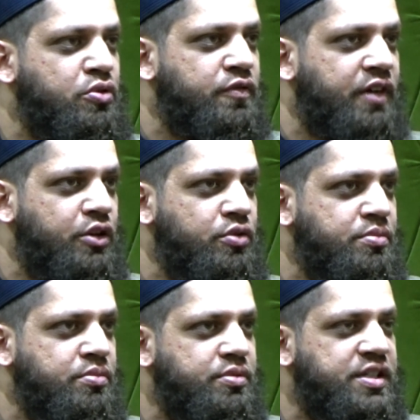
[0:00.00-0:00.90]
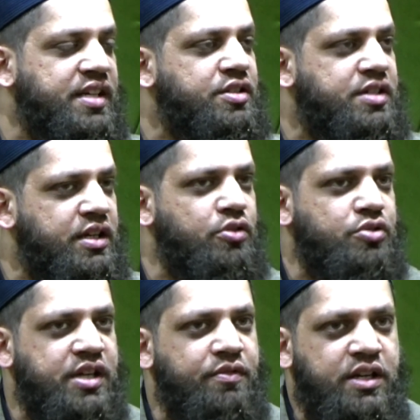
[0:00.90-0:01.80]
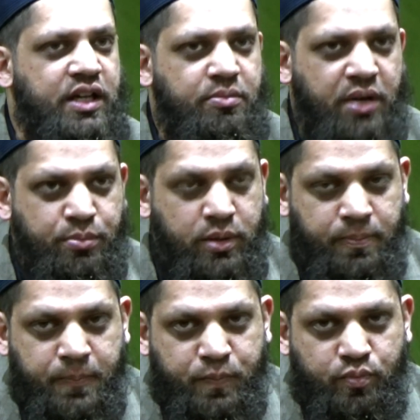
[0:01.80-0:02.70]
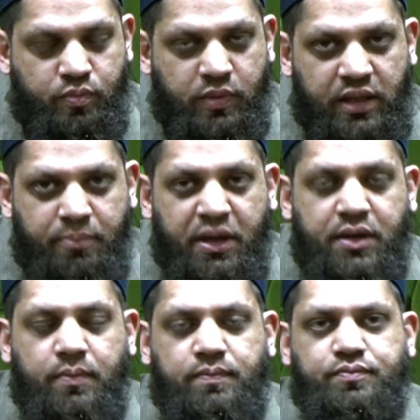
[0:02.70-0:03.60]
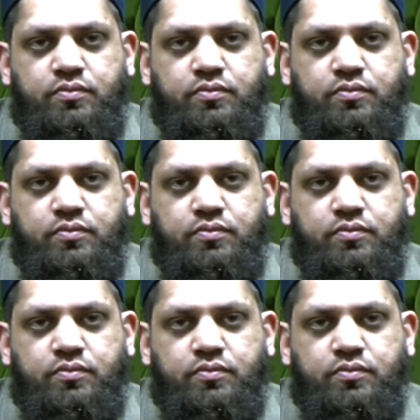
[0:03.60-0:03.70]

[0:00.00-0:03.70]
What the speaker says: to volume 16 or 17 maybe. But